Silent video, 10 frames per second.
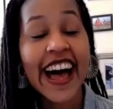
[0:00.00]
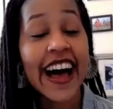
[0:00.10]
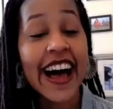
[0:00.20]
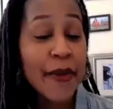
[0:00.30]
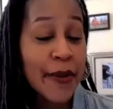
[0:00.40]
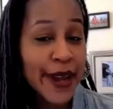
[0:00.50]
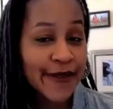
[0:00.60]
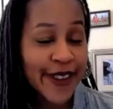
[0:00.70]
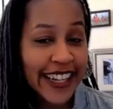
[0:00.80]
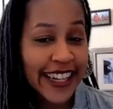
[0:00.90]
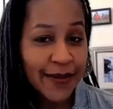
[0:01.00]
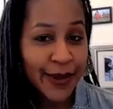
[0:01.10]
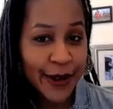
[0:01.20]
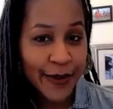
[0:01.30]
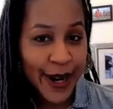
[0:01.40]
I'm a bit of a late
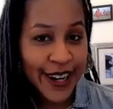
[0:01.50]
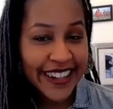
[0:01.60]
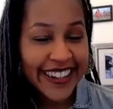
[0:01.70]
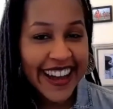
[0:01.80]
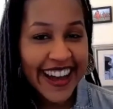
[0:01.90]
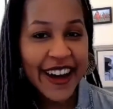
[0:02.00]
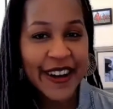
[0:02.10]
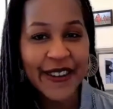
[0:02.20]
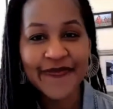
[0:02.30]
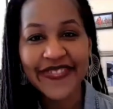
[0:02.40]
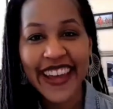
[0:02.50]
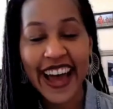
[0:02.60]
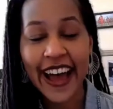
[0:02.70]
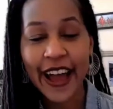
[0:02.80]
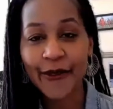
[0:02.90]
bloomer.
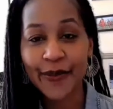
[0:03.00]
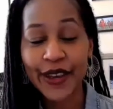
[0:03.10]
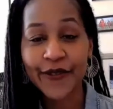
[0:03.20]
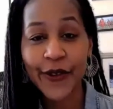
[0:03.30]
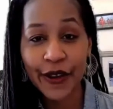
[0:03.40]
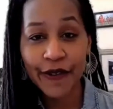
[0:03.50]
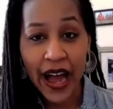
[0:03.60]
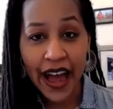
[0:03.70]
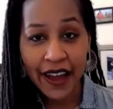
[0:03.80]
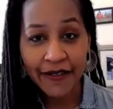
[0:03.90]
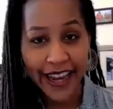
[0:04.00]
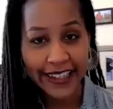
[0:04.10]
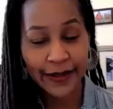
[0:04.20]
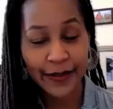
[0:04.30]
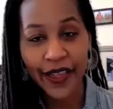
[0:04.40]
I will be 45
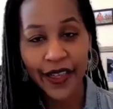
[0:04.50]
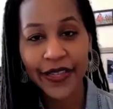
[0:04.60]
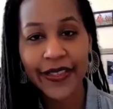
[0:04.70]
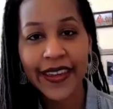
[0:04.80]
next month.